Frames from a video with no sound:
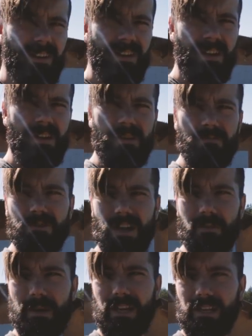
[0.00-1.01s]
I'm
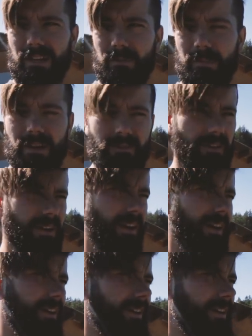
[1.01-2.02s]
trying to make a little bit of
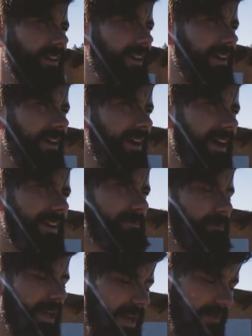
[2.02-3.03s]
a
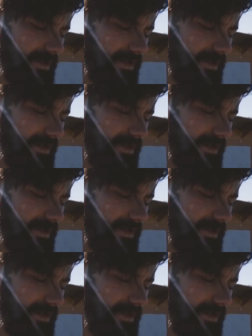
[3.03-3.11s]
plan